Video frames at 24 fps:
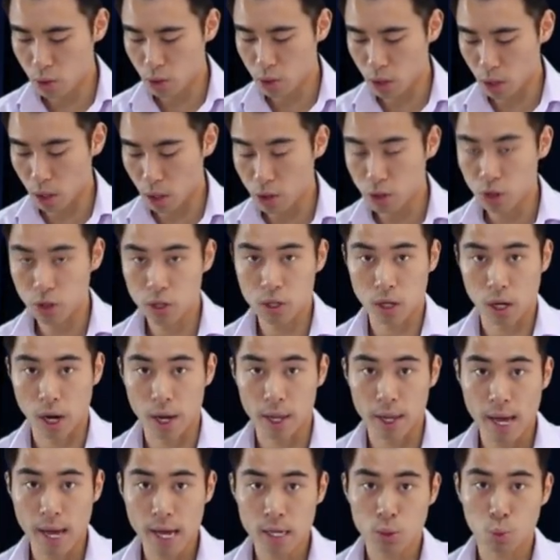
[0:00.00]
two solutions
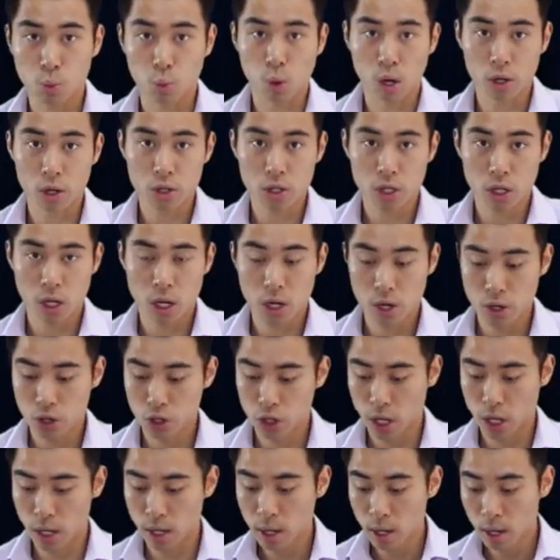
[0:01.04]
like this, one
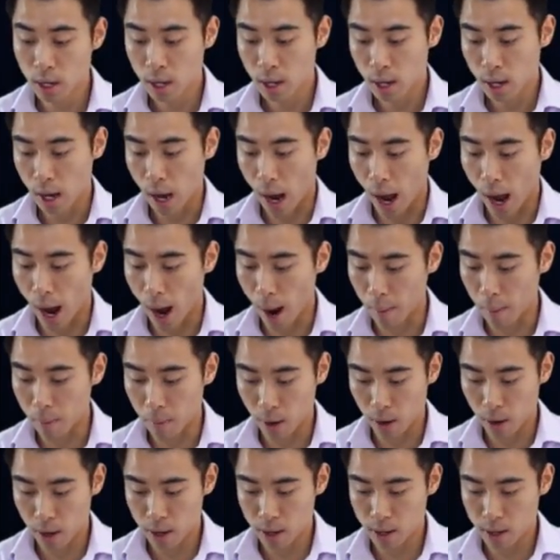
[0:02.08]
solution,
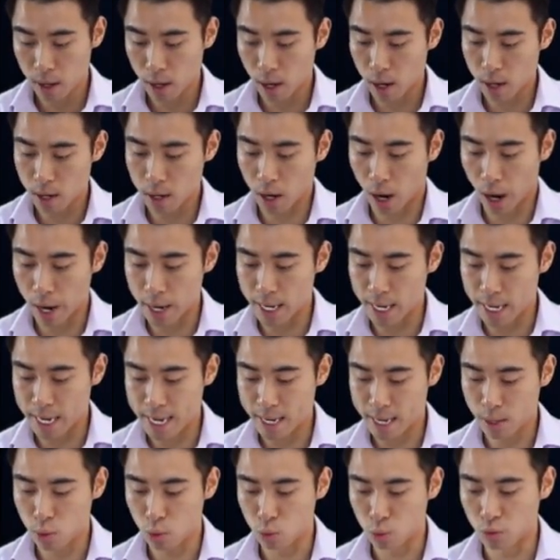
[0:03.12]

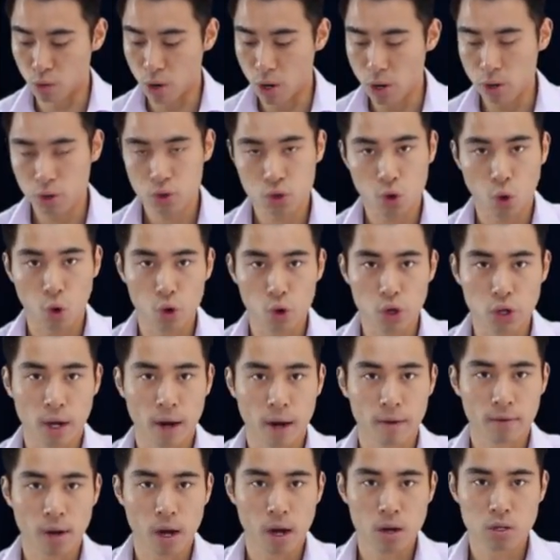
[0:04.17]
i.e. equal roots, or
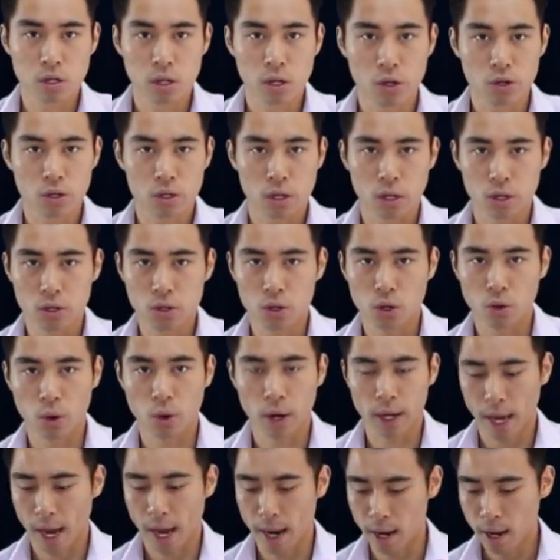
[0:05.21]
you can have no solution at
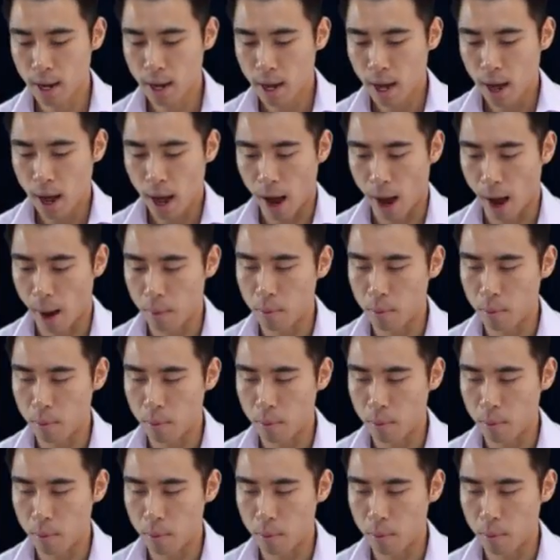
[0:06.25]
all. Again,